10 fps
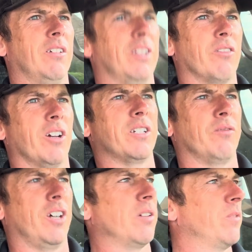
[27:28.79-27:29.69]
in the right
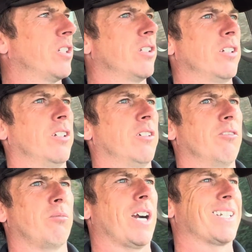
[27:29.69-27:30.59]
environment,
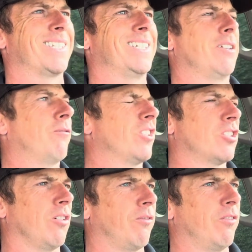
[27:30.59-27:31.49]
practicing different stuff,